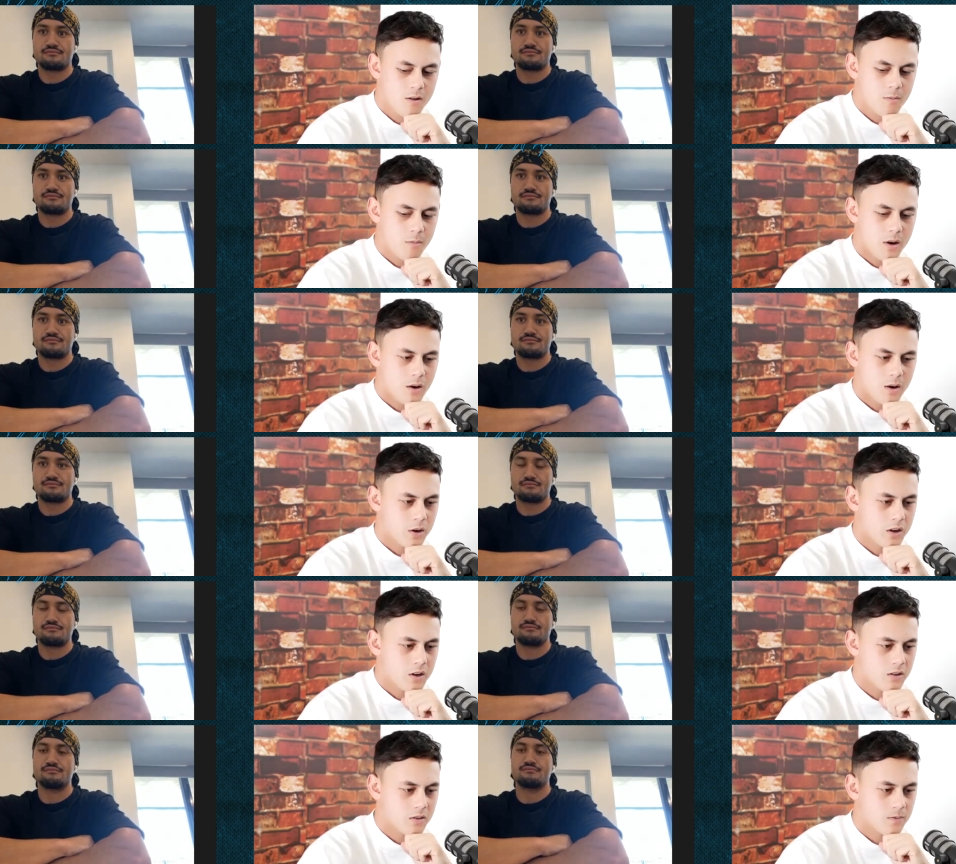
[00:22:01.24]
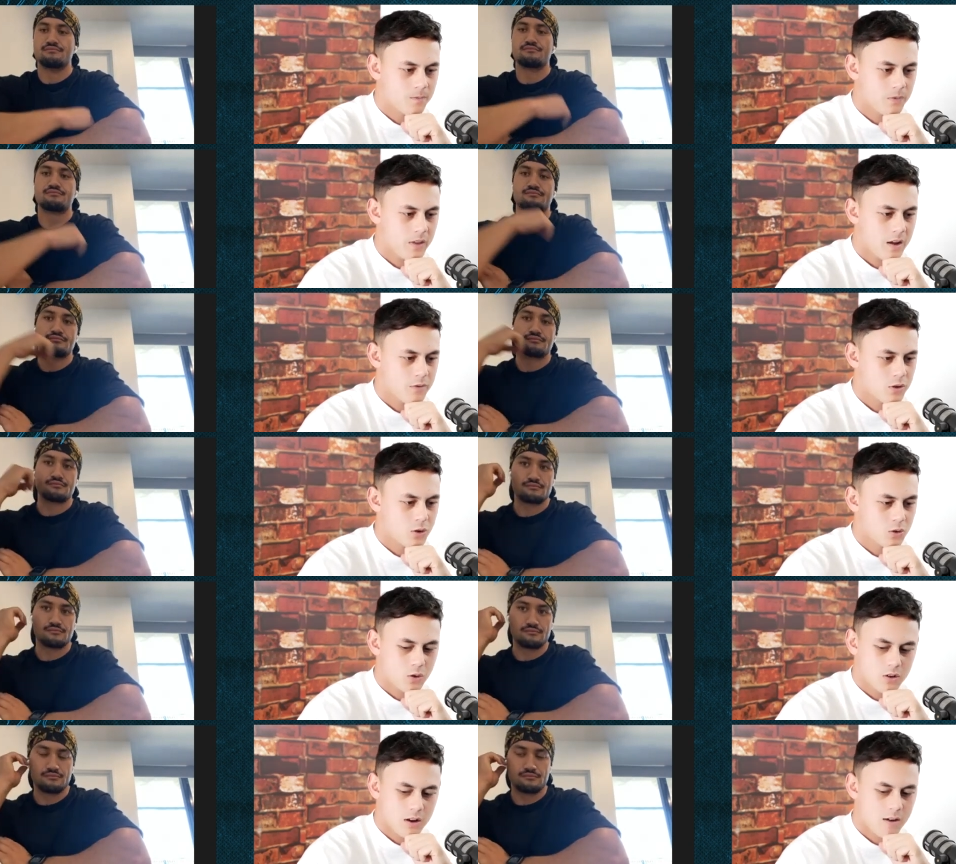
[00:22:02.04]
Speaker 1: But when mm. having your
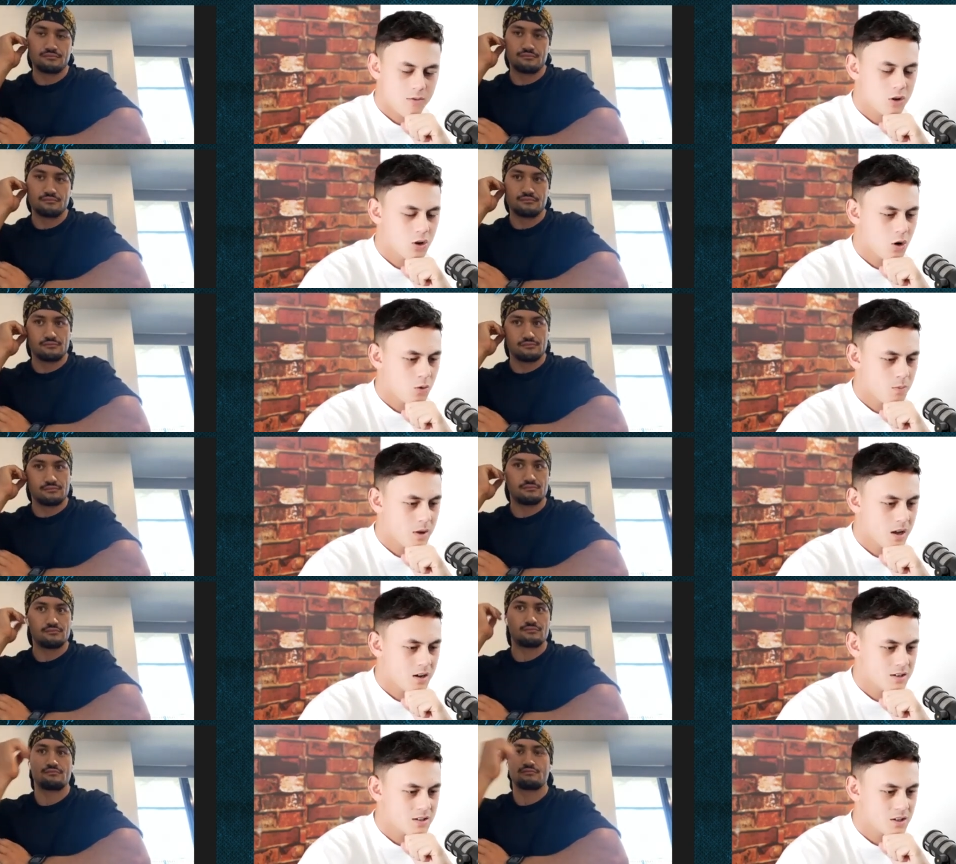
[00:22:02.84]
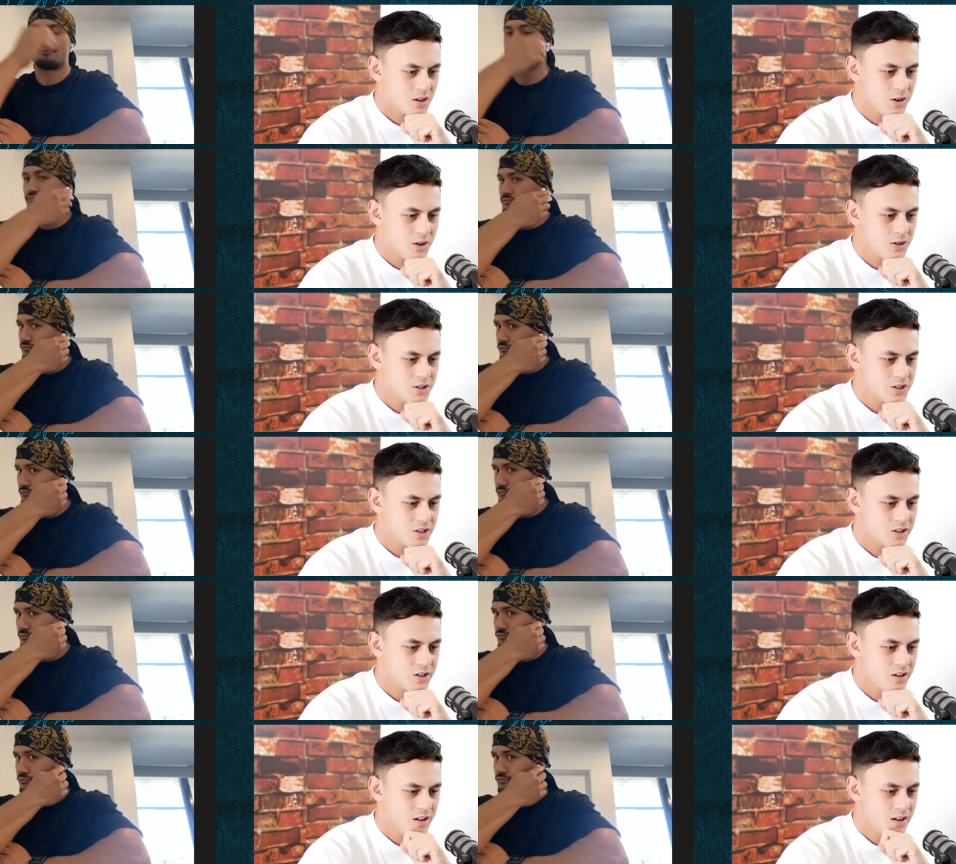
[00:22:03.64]
having your old man as the coach,
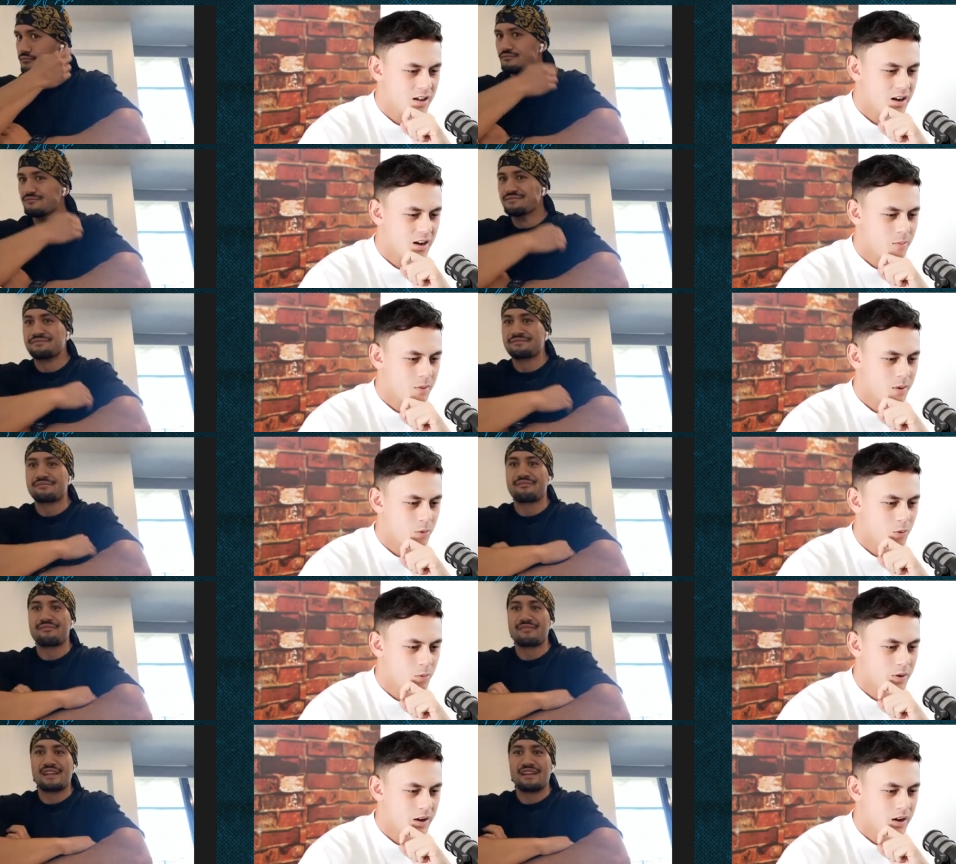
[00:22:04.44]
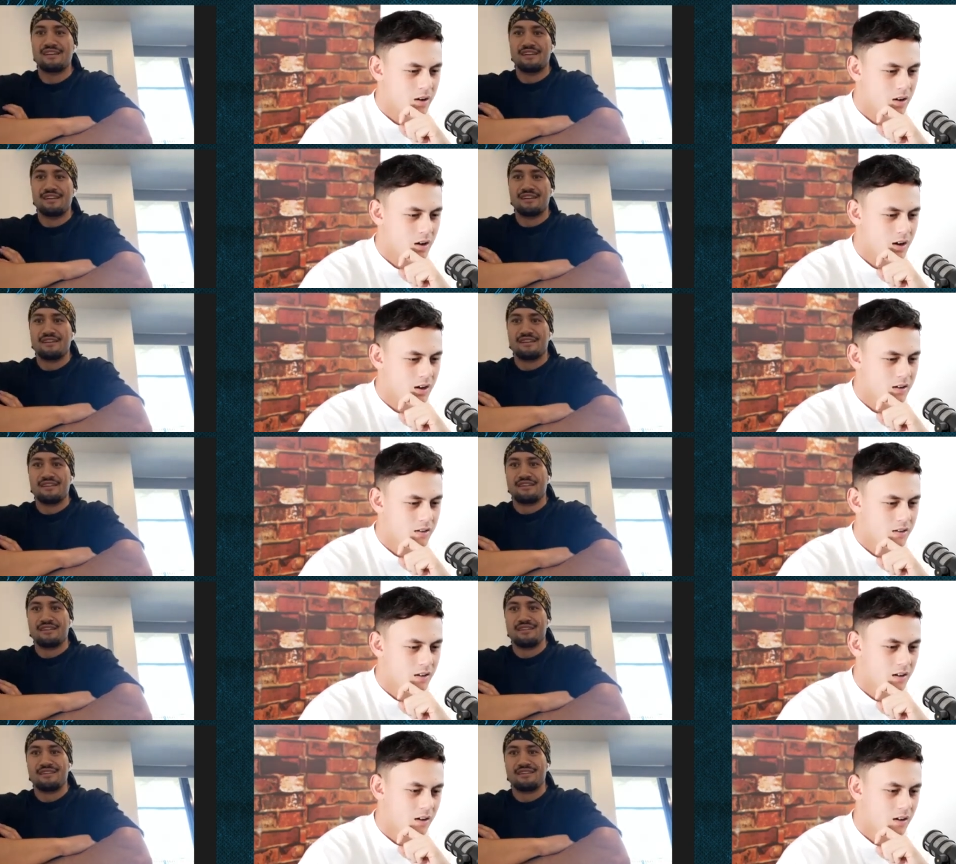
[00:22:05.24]
like people being like,
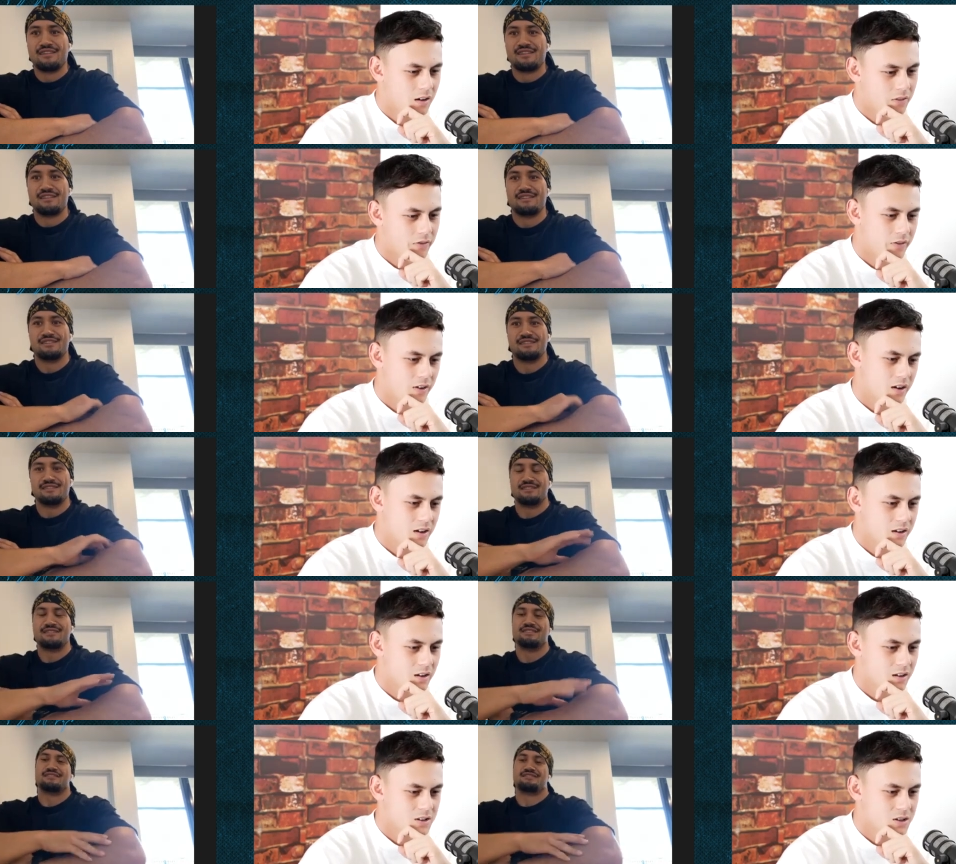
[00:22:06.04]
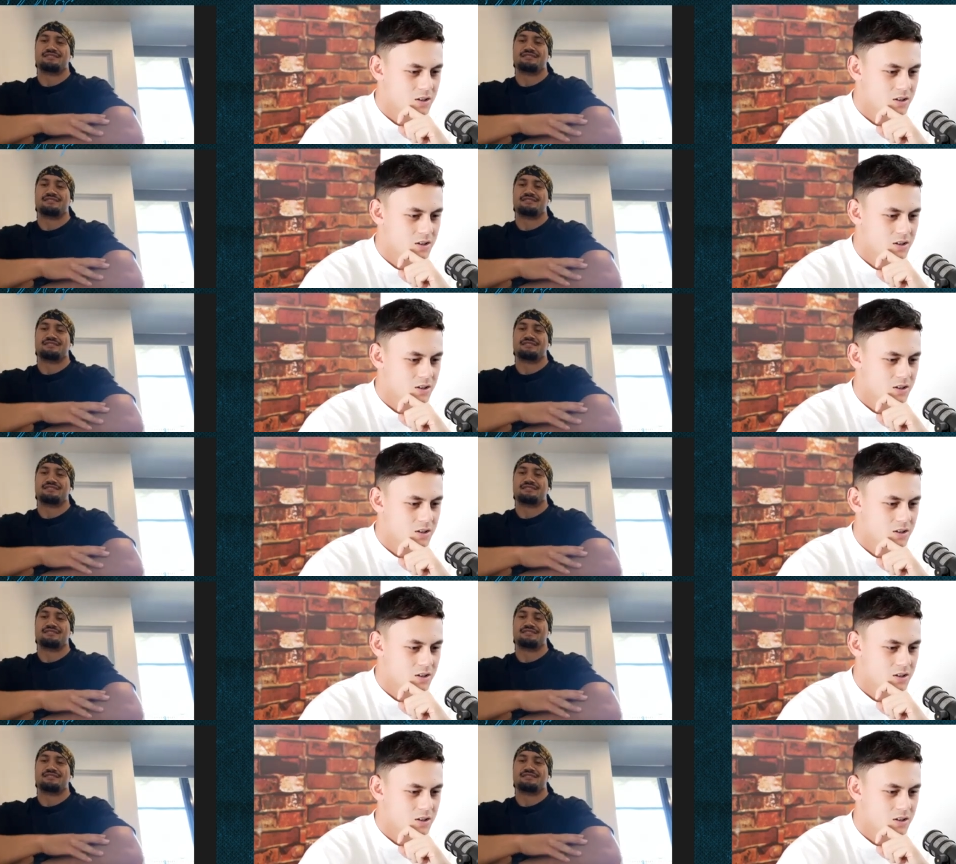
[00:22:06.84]
"Oh fuck," you know, his